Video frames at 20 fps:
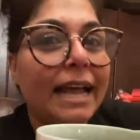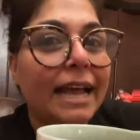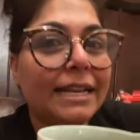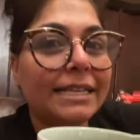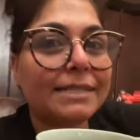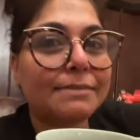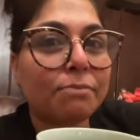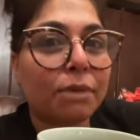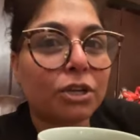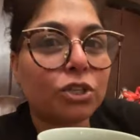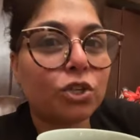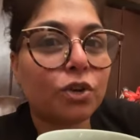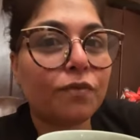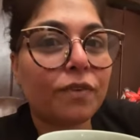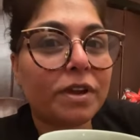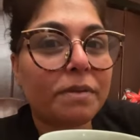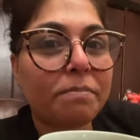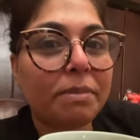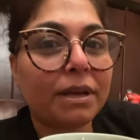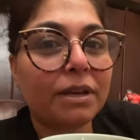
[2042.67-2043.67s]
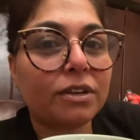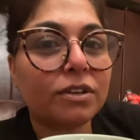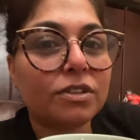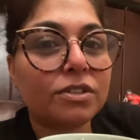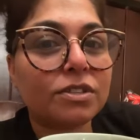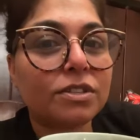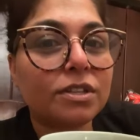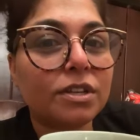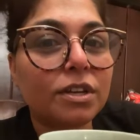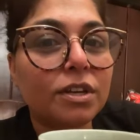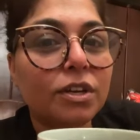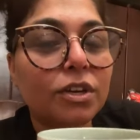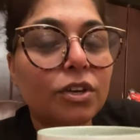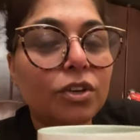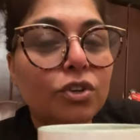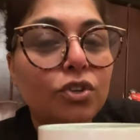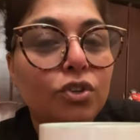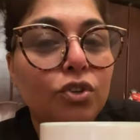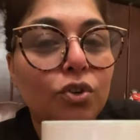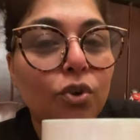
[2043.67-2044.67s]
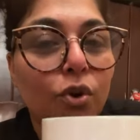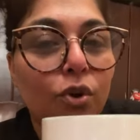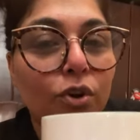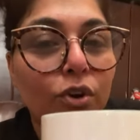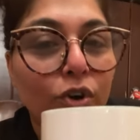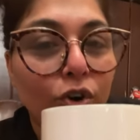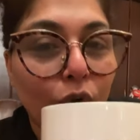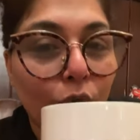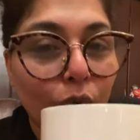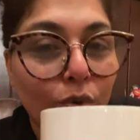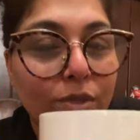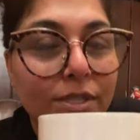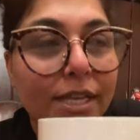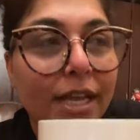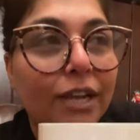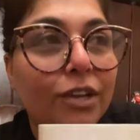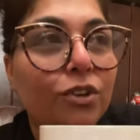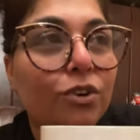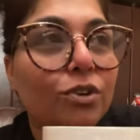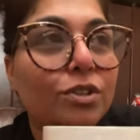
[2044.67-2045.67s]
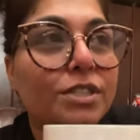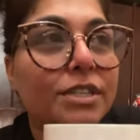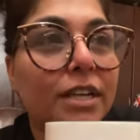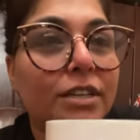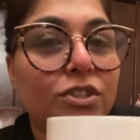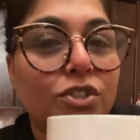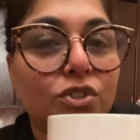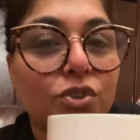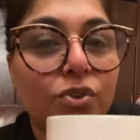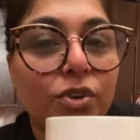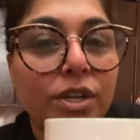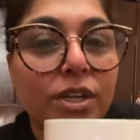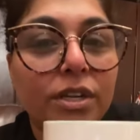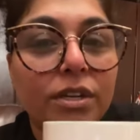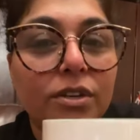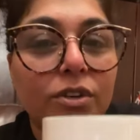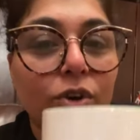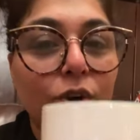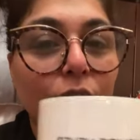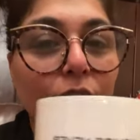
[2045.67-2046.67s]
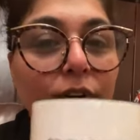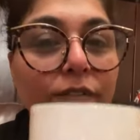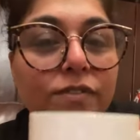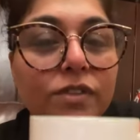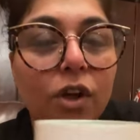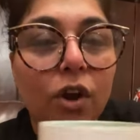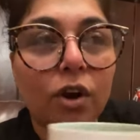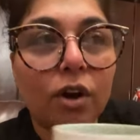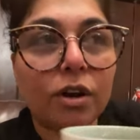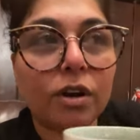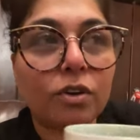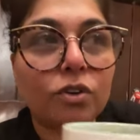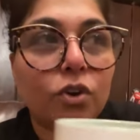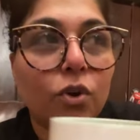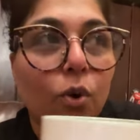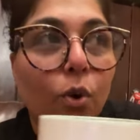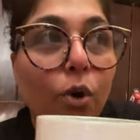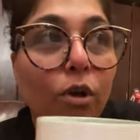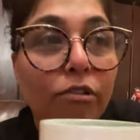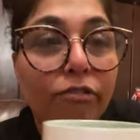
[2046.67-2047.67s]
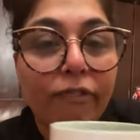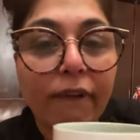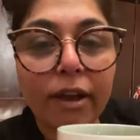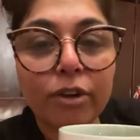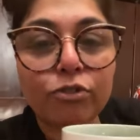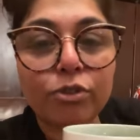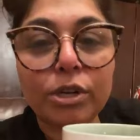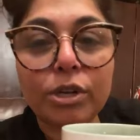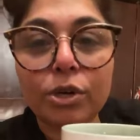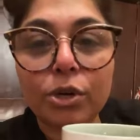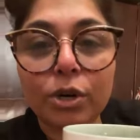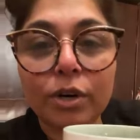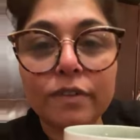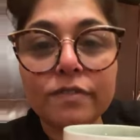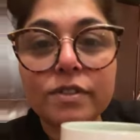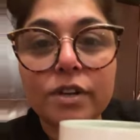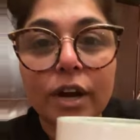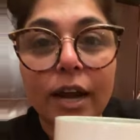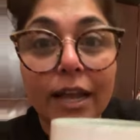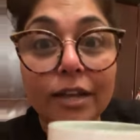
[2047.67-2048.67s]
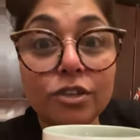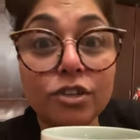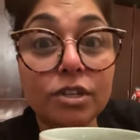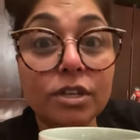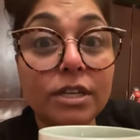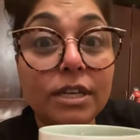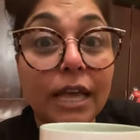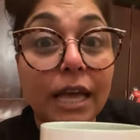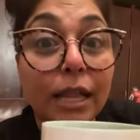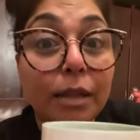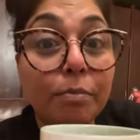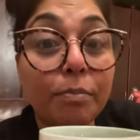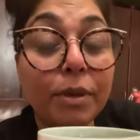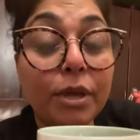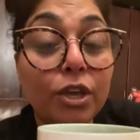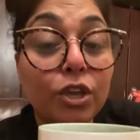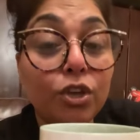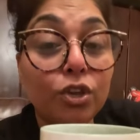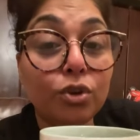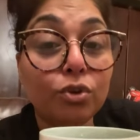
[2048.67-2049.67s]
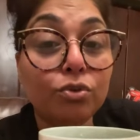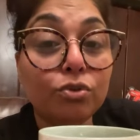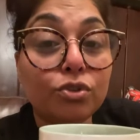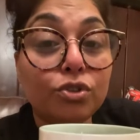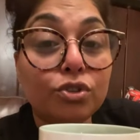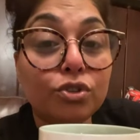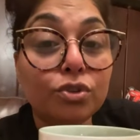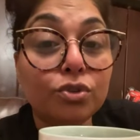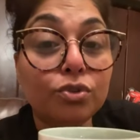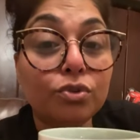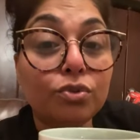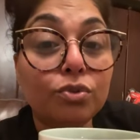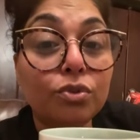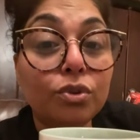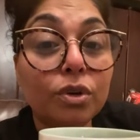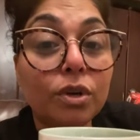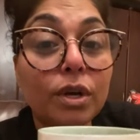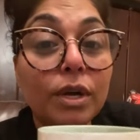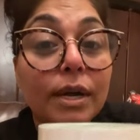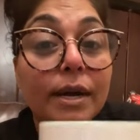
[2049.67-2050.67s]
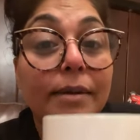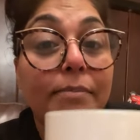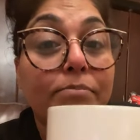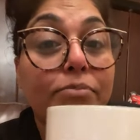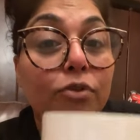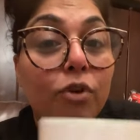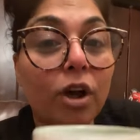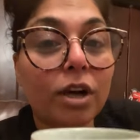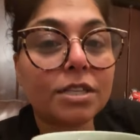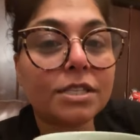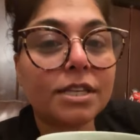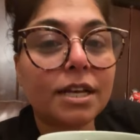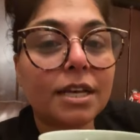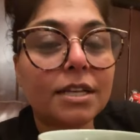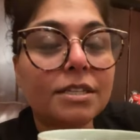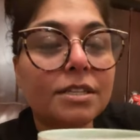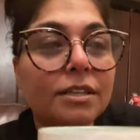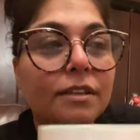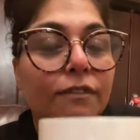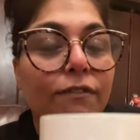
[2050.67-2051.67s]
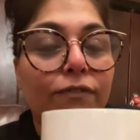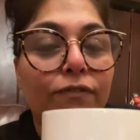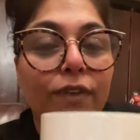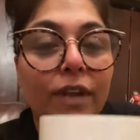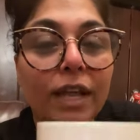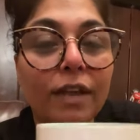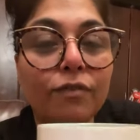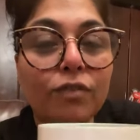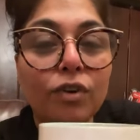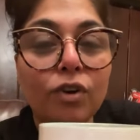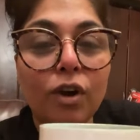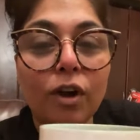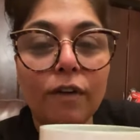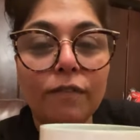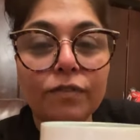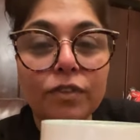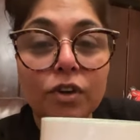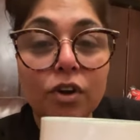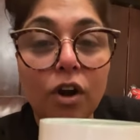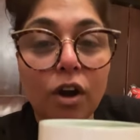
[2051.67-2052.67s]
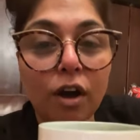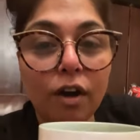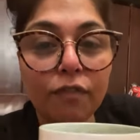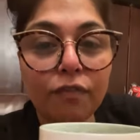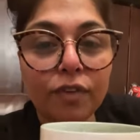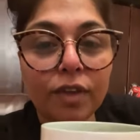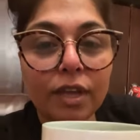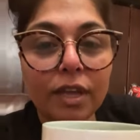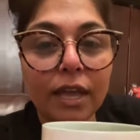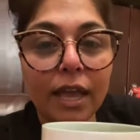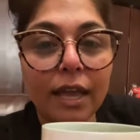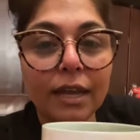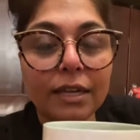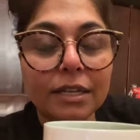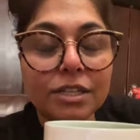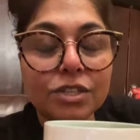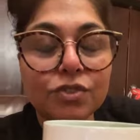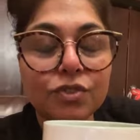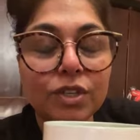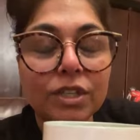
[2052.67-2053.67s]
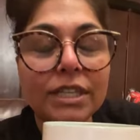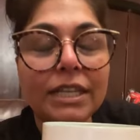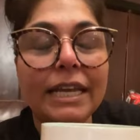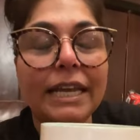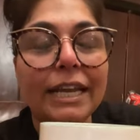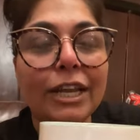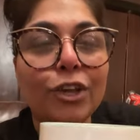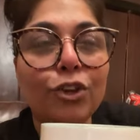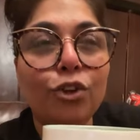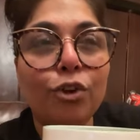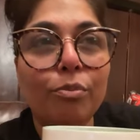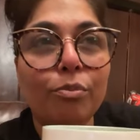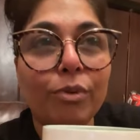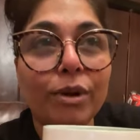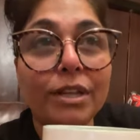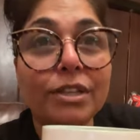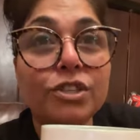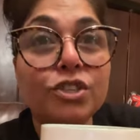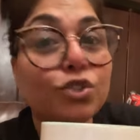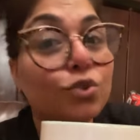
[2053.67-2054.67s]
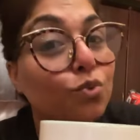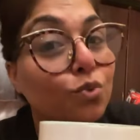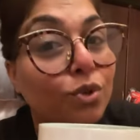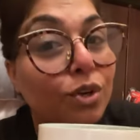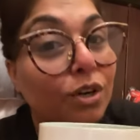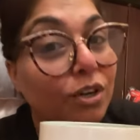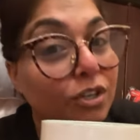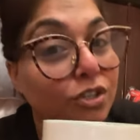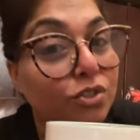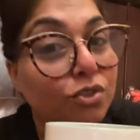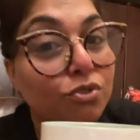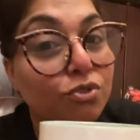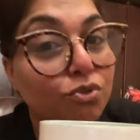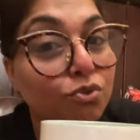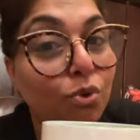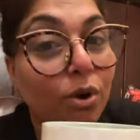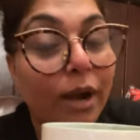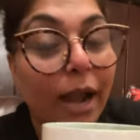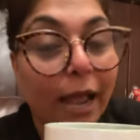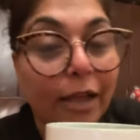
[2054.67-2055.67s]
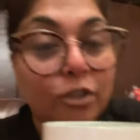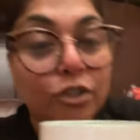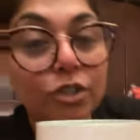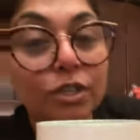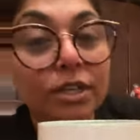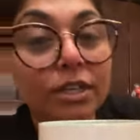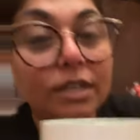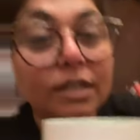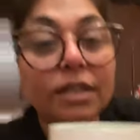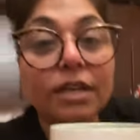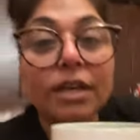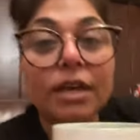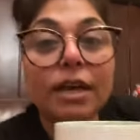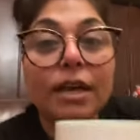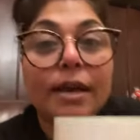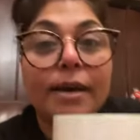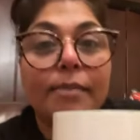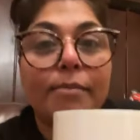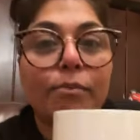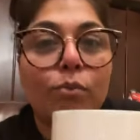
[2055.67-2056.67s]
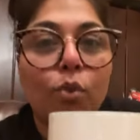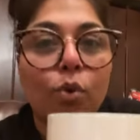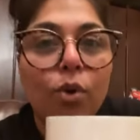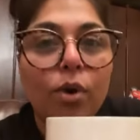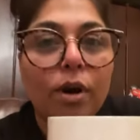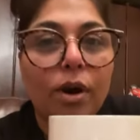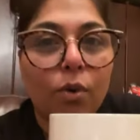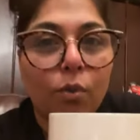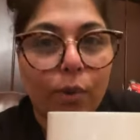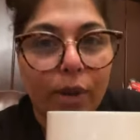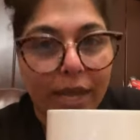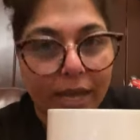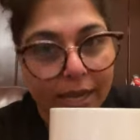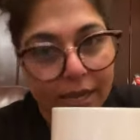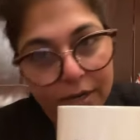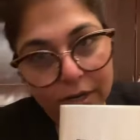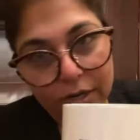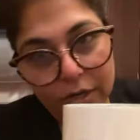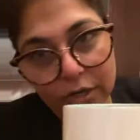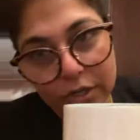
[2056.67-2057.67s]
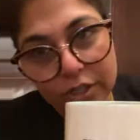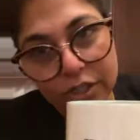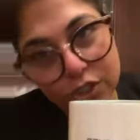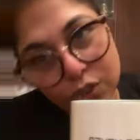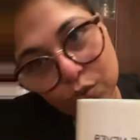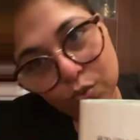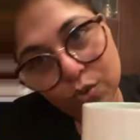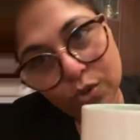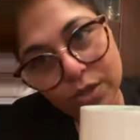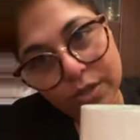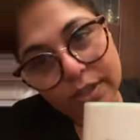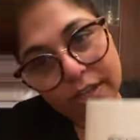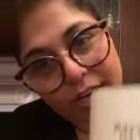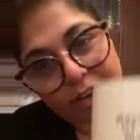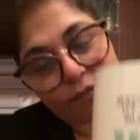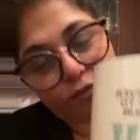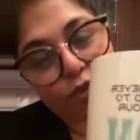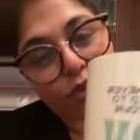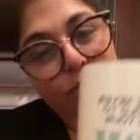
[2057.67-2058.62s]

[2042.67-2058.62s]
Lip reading: as much of it because your nose and your sensory nerves, or your olfactory nerves, are actually helping you to process the flavor of the coffee, and it's really hitting your brain sooner. So you are actually more awake and alert sooner than if